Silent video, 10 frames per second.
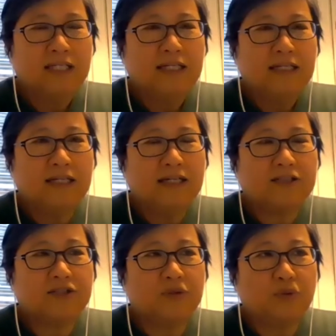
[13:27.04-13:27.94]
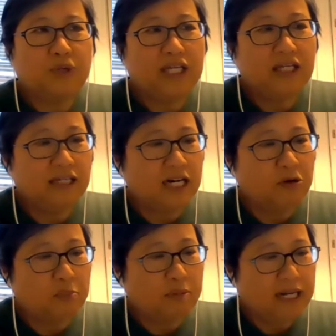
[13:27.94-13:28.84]
Yes,
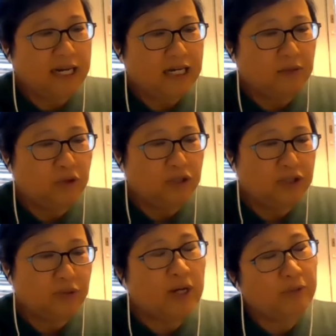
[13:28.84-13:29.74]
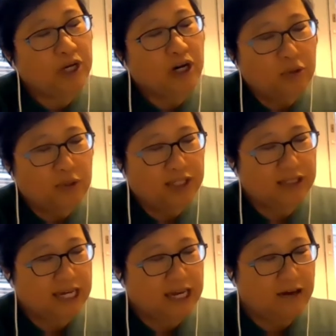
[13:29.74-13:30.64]
our plan was, well, we always
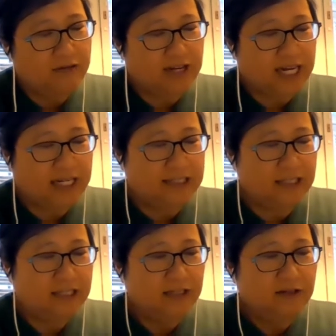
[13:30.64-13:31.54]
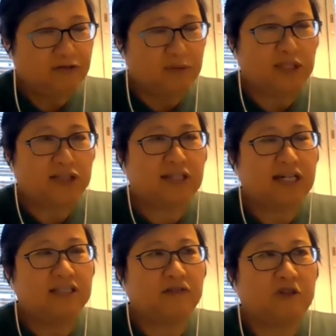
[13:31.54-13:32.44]
have had from the
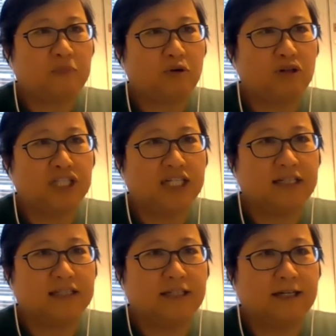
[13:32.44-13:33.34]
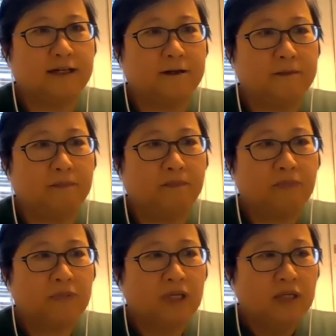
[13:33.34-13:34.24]
start of the project
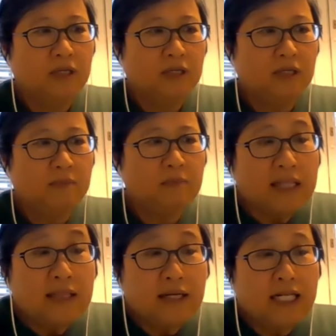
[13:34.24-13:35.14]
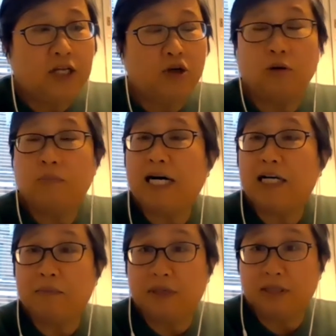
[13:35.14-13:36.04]
monthly or
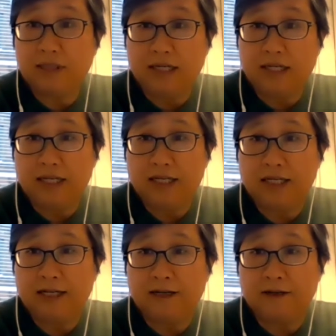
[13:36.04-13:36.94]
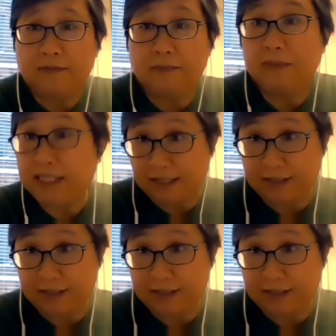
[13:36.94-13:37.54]
bi-monthly meetings.